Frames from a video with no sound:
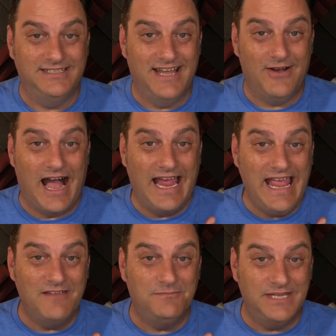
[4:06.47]
Now, I
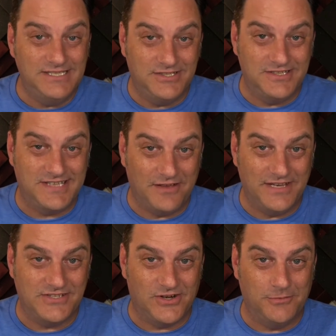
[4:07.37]
have been to a
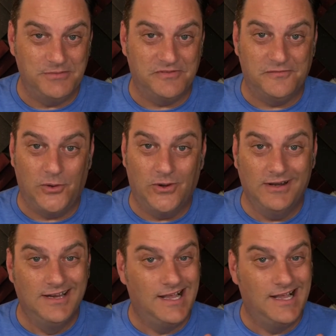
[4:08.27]
Salvation Army before.